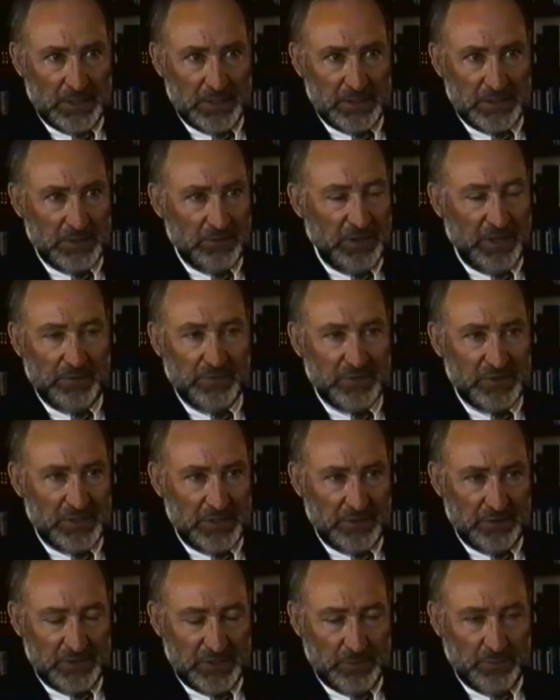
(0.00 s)
So we have
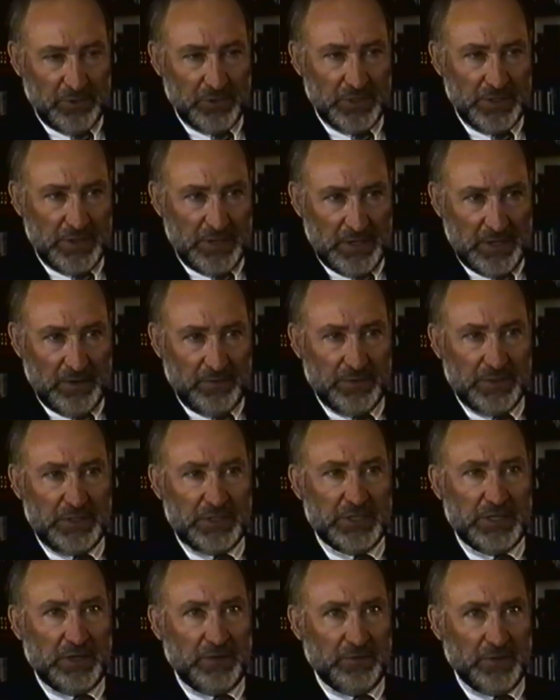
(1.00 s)
zero support there for the
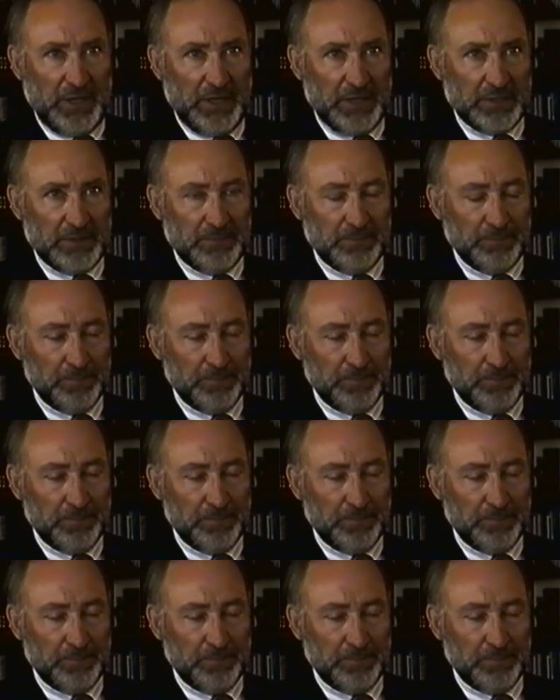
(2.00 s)
jet effect.